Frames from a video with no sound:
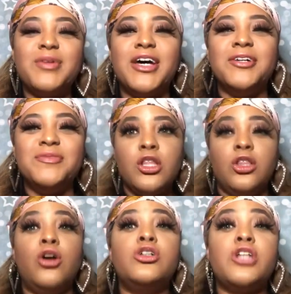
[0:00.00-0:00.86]
but the
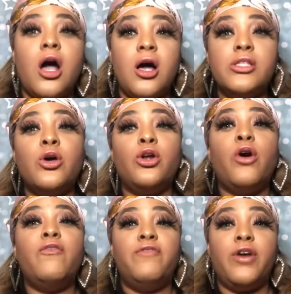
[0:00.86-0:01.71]
lower jaw is going to
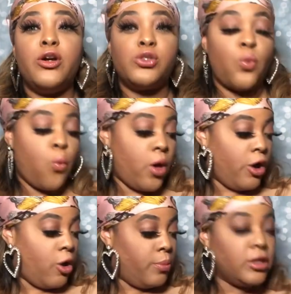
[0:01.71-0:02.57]
go first,
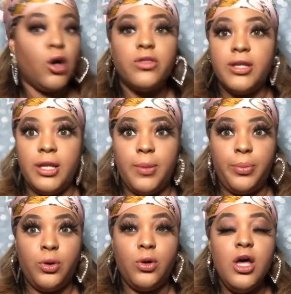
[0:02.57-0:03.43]
well below the
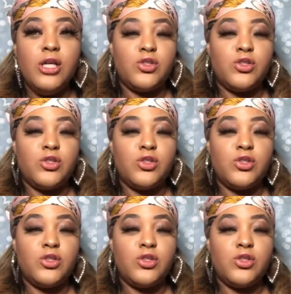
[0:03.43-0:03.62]
nipple.